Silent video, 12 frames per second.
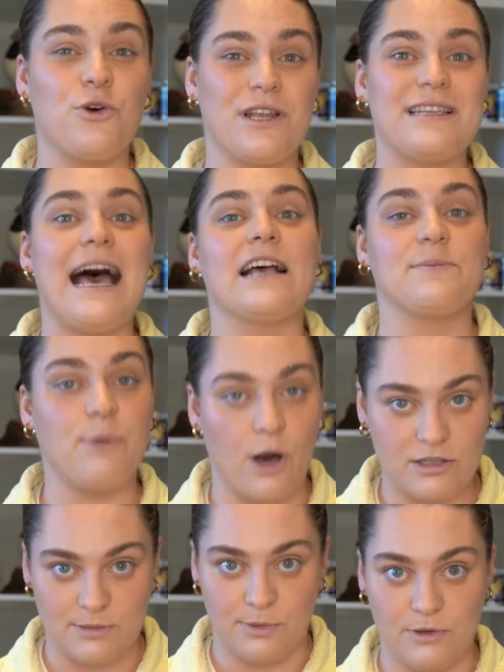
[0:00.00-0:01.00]
notice as
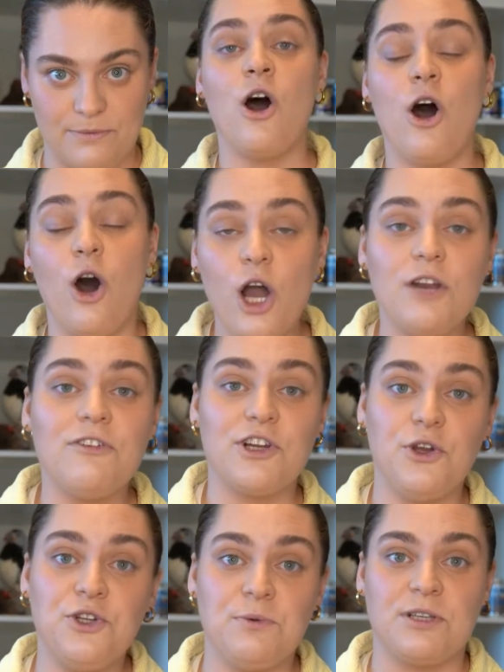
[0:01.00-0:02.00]
possible. All of our
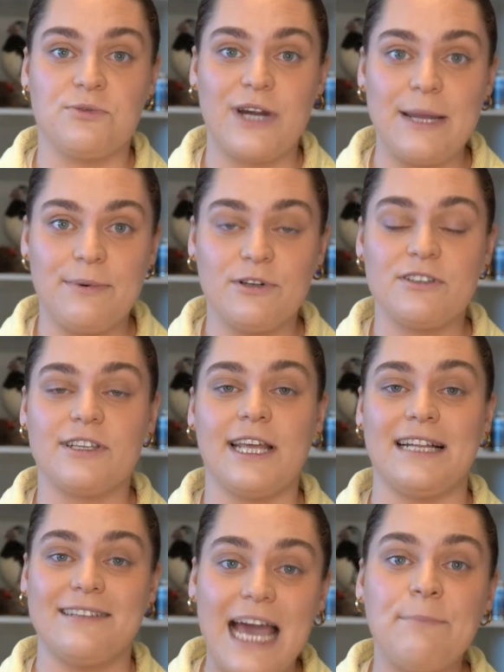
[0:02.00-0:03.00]
YouTube subscribers
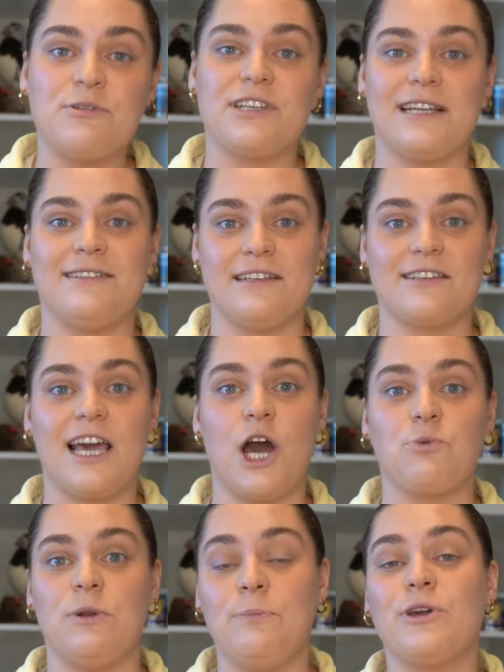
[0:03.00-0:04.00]
get a 10%
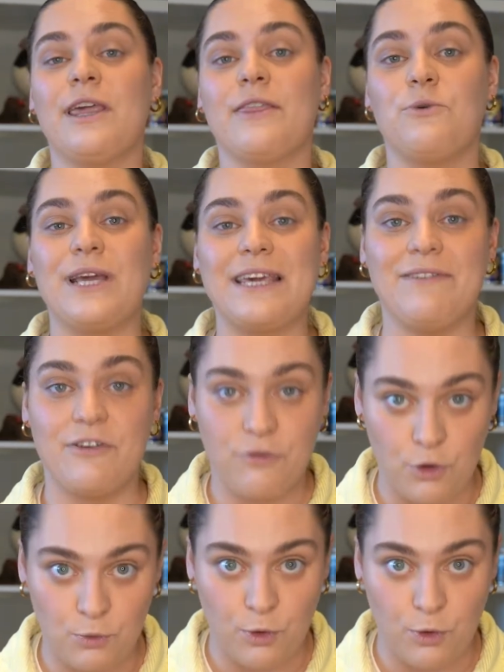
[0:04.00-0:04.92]
discount when booking the Reykjavik Food